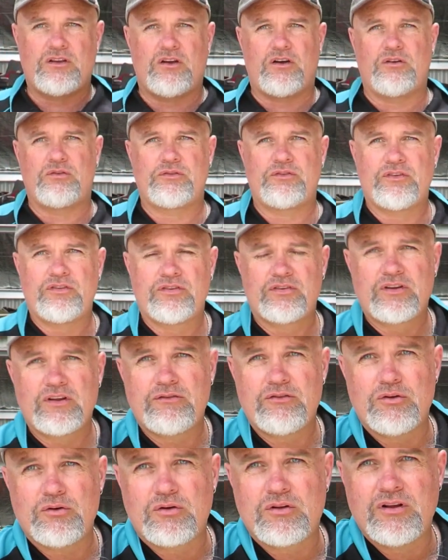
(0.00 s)
I'll just
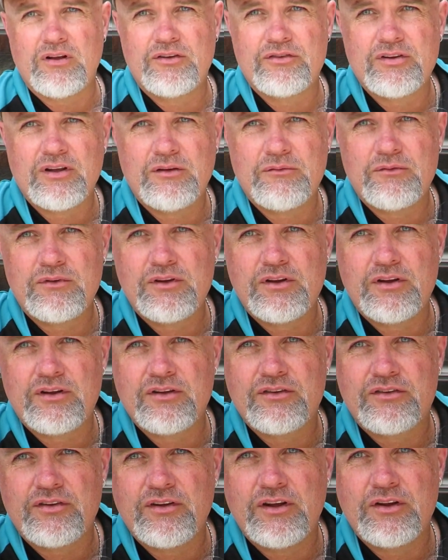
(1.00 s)
give you a close up. You
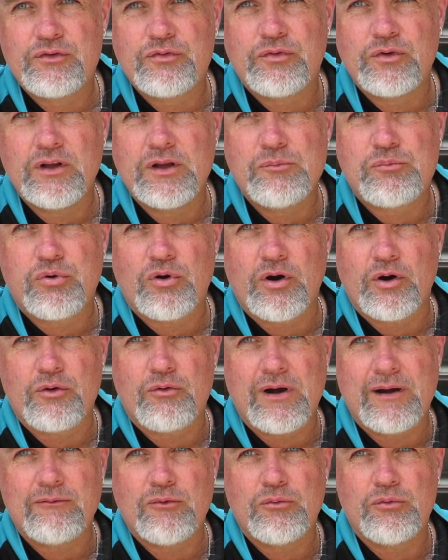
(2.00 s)
can see it's fully
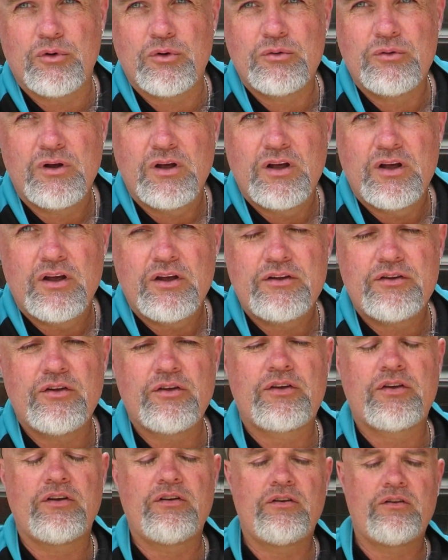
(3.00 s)
programmable.
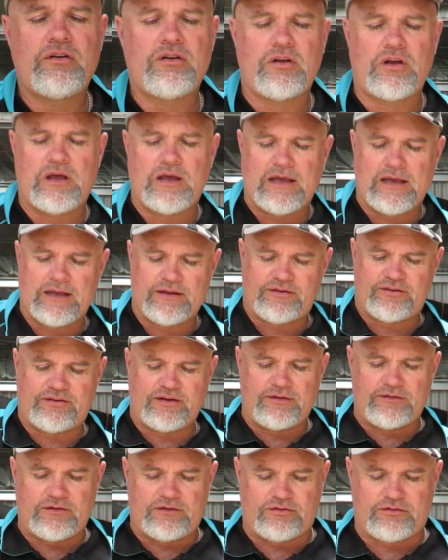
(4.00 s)
You can
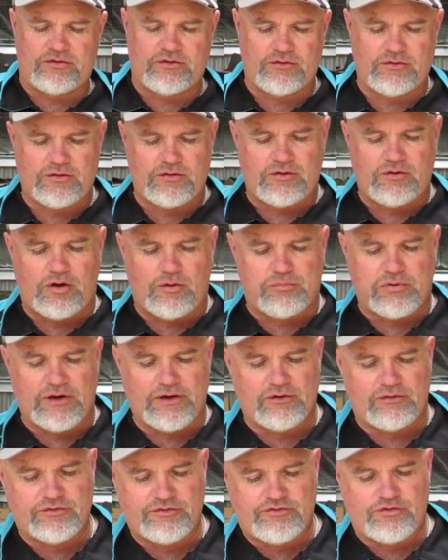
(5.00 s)
set this to
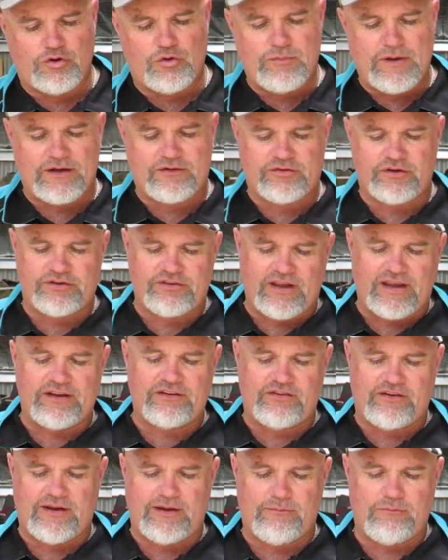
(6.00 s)
operate on gel batteries,
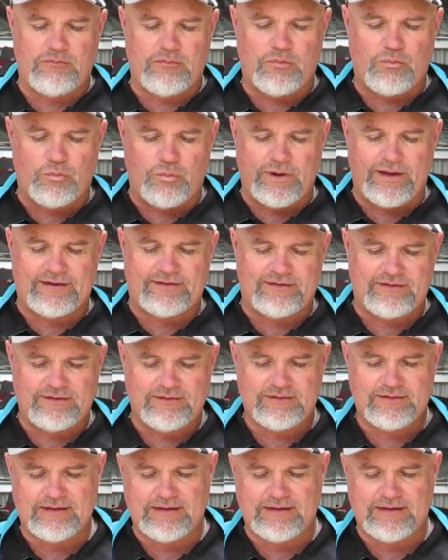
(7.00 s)
AGM, wet